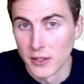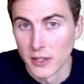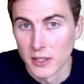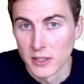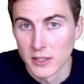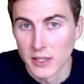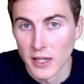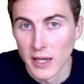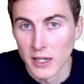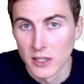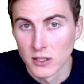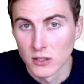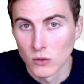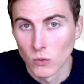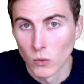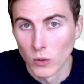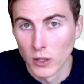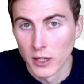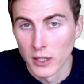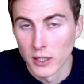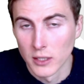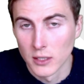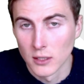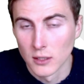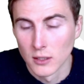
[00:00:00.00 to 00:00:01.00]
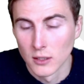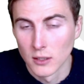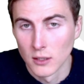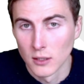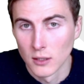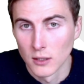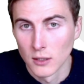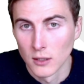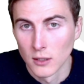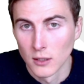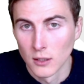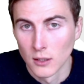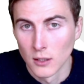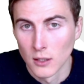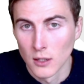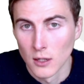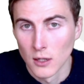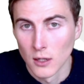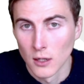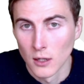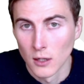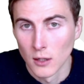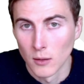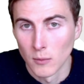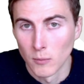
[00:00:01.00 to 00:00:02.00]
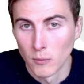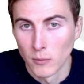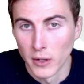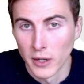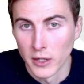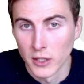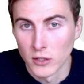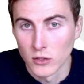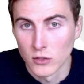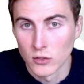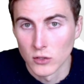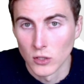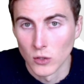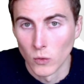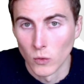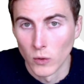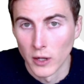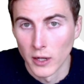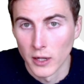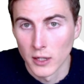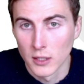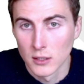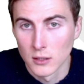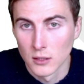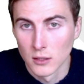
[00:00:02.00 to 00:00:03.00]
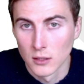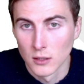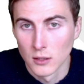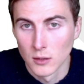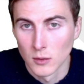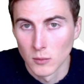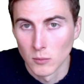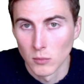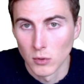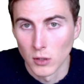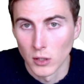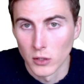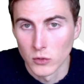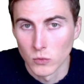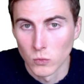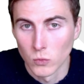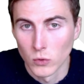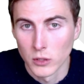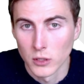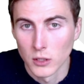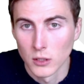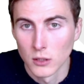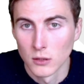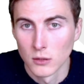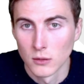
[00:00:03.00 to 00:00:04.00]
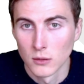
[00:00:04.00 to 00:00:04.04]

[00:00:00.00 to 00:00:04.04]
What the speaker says: is x squared minus 2x plus 1,